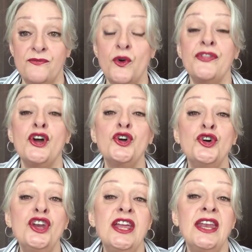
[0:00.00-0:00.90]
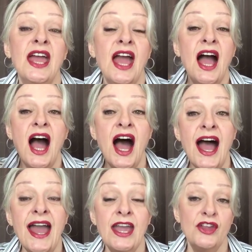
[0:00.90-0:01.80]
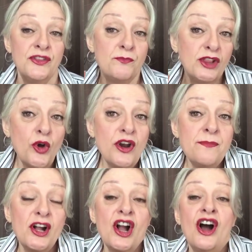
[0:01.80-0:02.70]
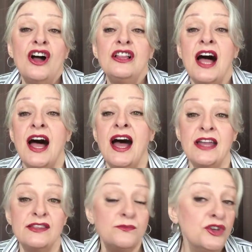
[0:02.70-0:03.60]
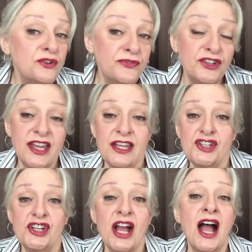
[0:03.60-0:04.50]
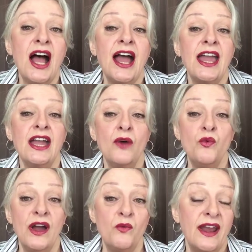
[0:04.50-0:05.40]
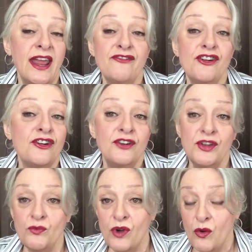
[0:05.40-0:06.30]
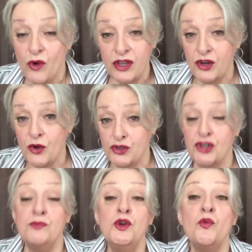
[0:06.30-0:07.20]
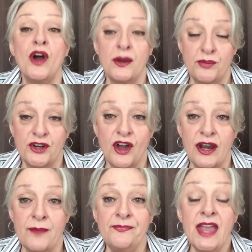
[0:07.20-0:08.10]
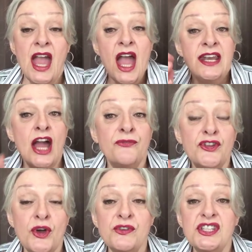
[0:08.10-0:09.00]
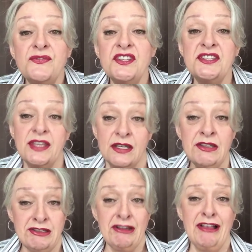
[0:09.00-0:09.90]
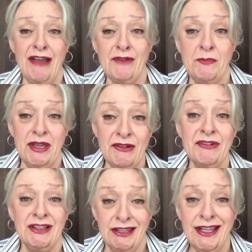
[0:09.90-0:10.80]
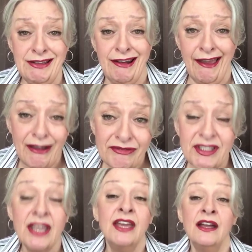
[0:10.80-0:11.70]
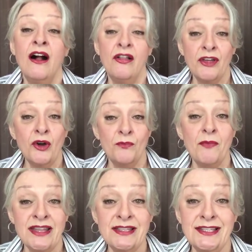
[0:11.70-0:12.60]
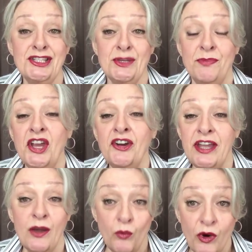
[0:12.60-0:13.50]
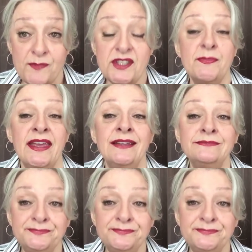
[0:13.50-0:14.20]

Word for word: the hooded eye, the Lauren Bacall eye, the beautiful Asian eye, whatever, you know, term you want to put on it. Now, for those of us that still have a bit of a lid left, although mine's disappearing at warp speed,